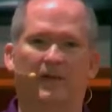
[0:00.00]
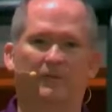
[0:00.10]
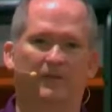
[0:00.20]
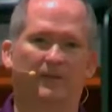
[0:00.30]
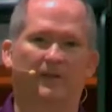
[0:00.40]
I
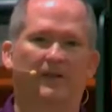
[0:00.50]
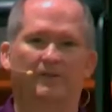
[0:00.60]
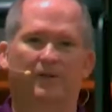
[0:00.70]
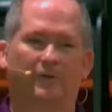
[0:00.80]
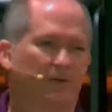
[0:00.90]
was going to take as
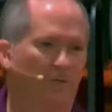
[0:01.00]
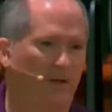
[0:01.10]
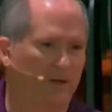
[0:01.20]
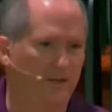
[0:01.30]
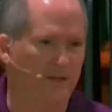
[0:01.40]
long as I
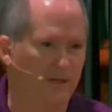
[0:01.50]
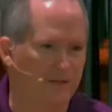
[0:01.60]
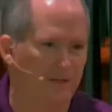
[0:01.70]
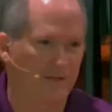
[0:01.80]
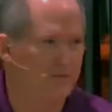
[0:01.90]
wanted to take
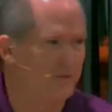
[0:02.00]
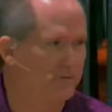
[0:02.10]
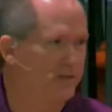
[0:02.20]
tonight, so